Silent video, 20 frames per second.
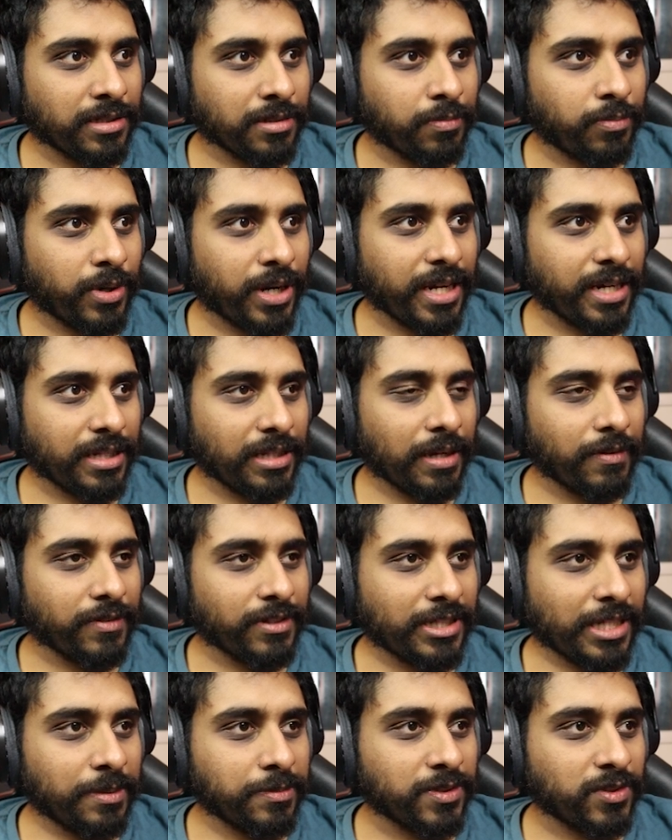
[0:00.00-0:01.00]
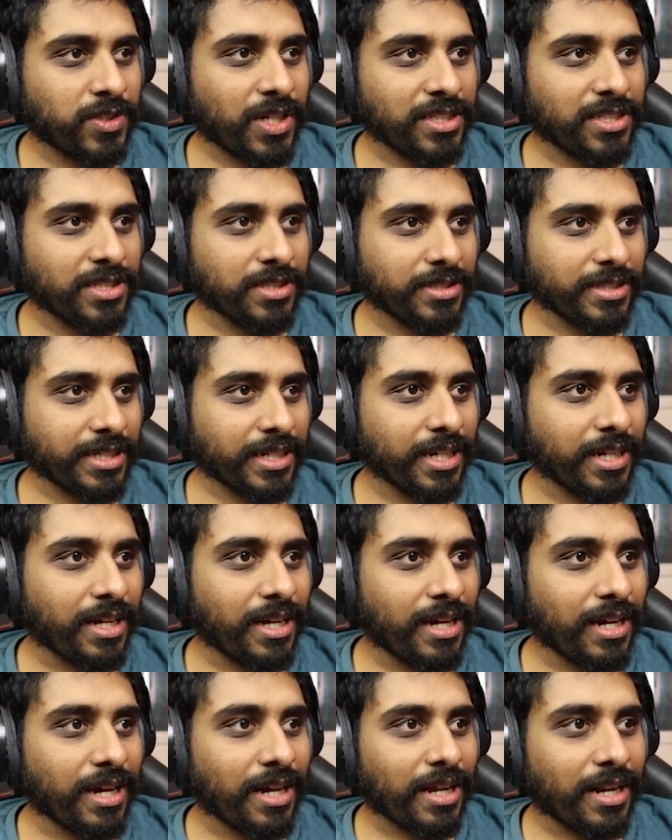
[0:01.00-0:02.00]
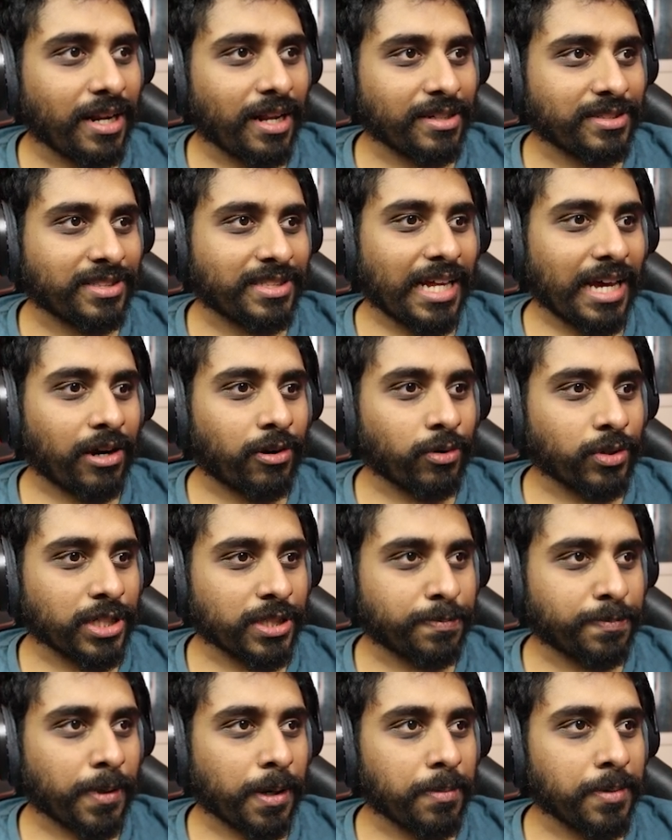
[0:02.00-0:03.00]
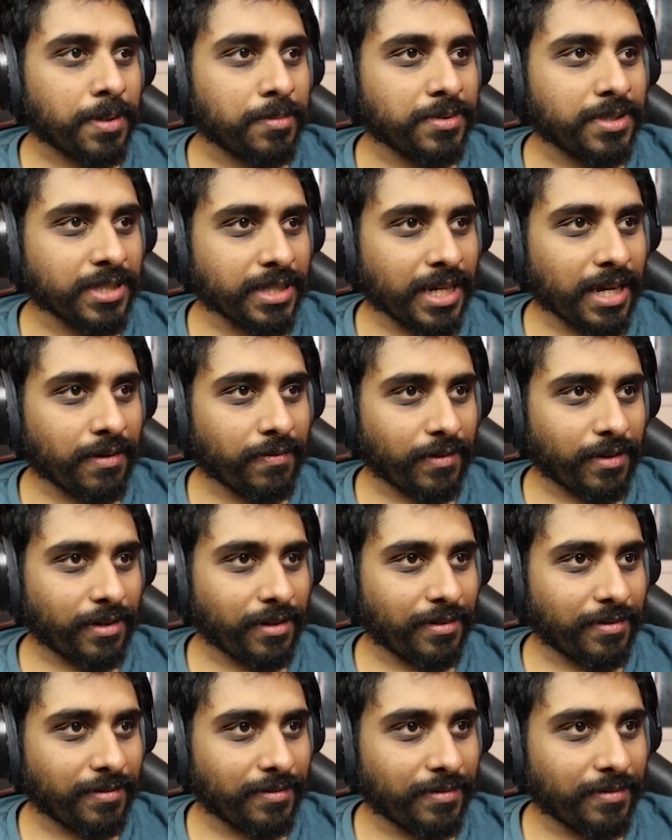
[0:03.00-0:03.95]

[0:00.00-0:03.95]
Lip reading: to break the other team's strategy? Let's tackle this problem together.